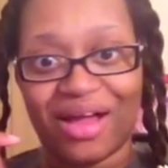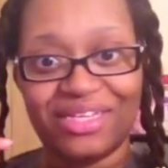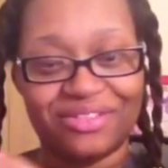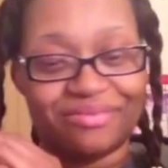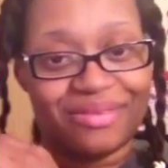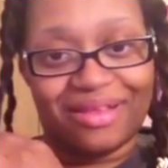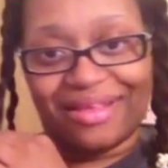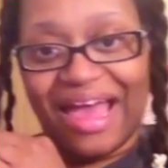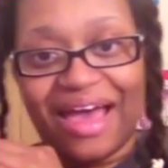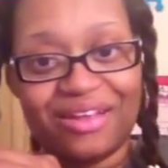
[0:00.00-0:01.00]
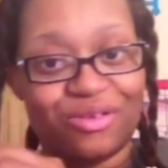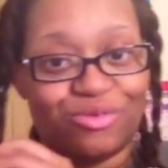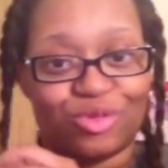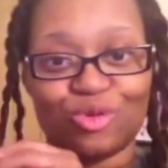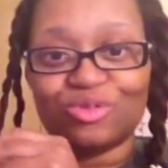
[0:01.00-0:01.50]
I I
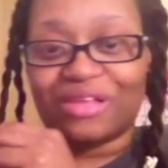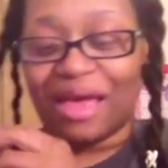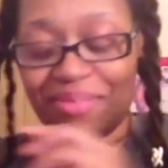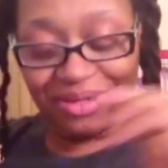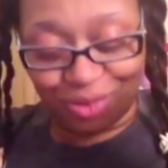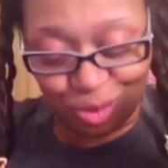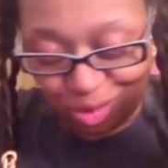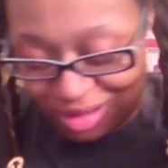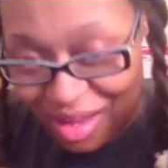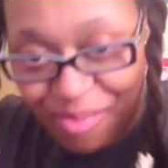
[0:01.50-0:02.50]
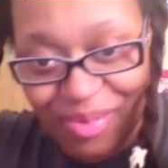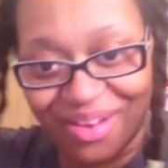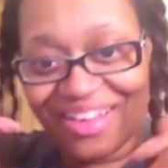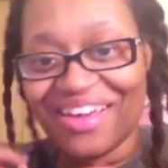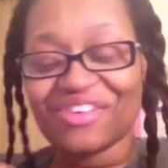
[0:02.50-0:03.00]
do two step. I be two
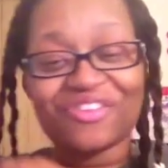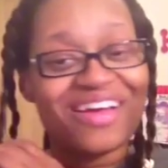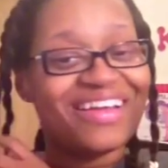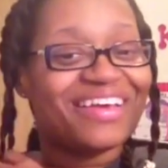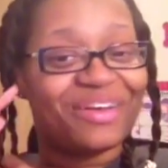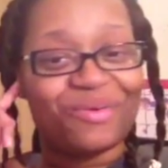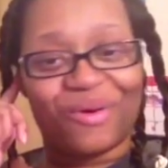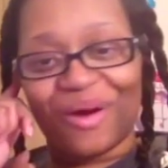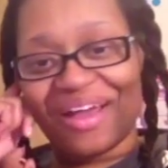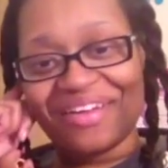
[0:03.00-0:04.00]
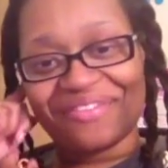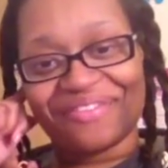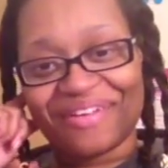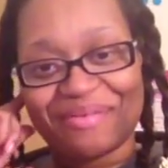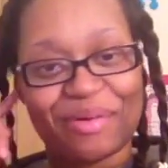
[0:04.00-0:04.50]
stepping, trying to get away
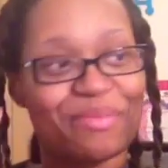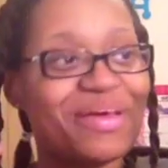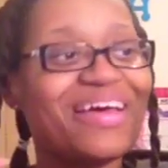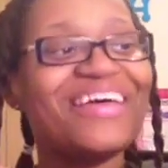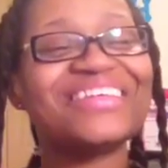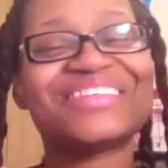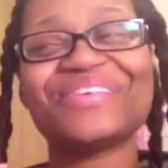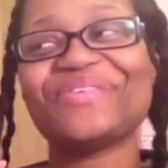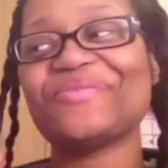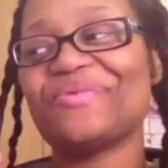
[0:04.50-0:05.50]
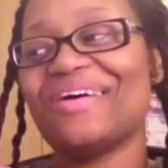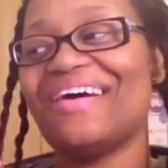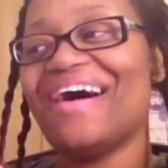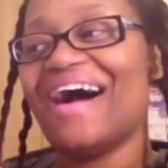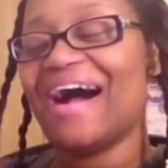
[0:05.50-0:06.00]
from them. So
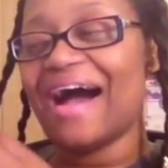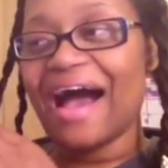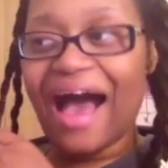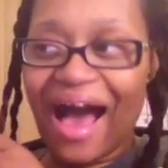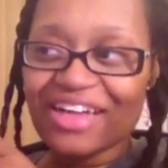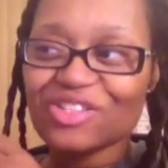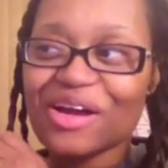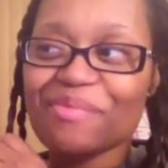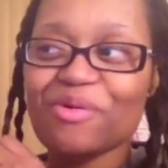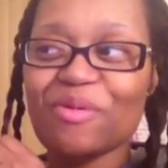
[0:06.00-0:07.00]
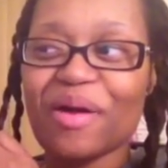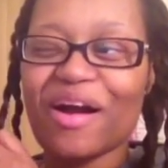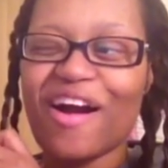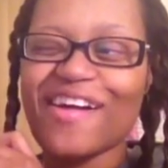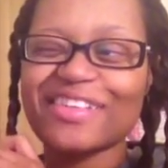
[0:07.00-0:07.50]
I try to pull my
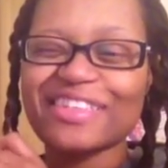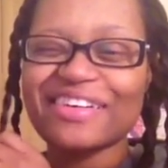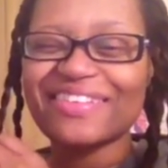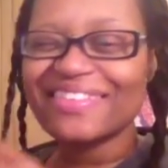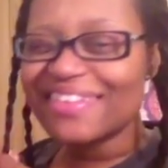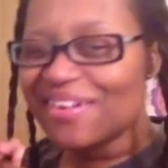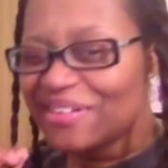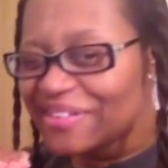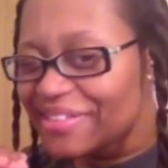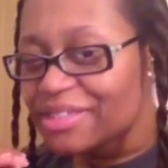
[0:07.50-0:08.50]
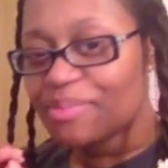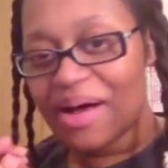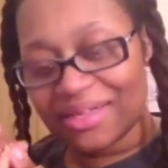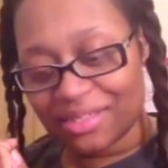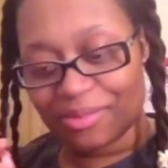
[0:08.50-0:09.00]
car as close as
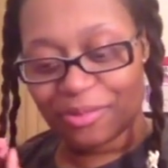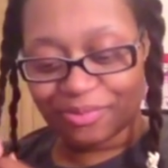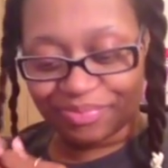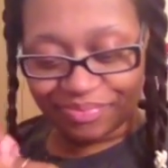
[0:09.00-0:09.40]
possible.